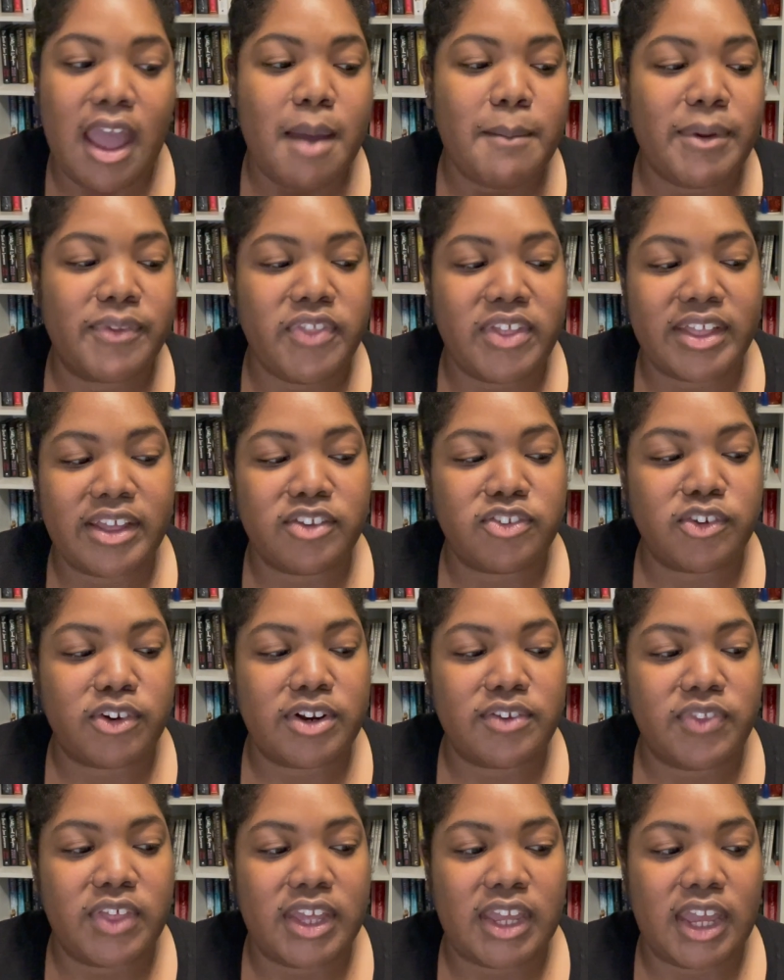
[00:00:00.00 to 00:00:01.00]
But then I
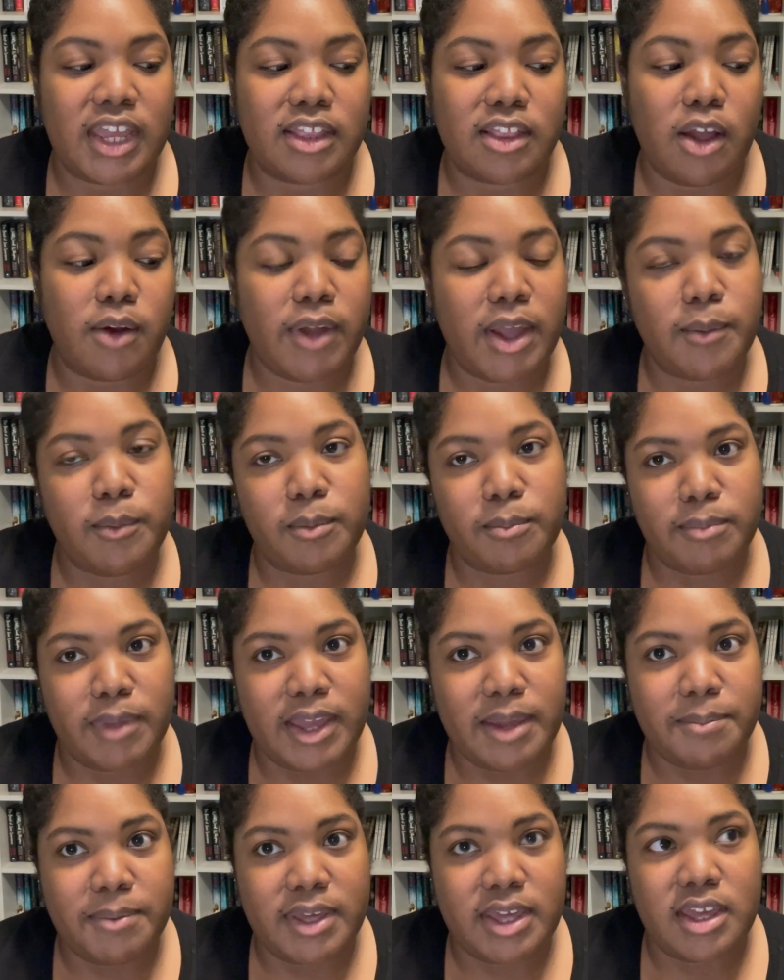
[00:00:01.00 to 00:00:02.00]
started thinking, okay, well
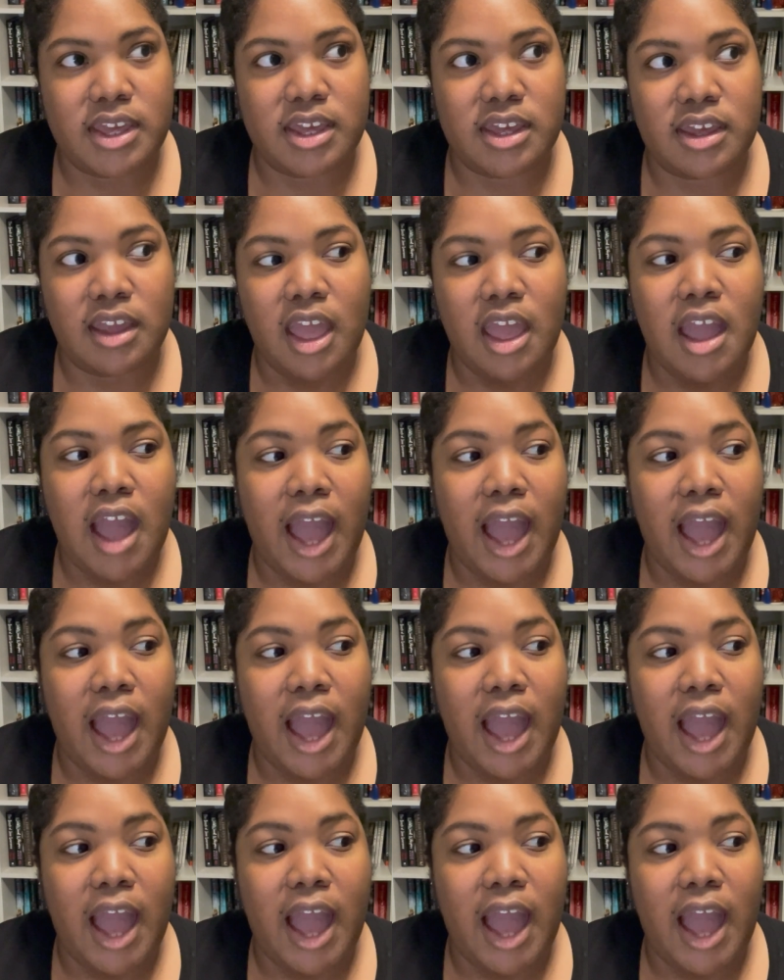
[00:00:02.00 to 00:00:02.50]
maybe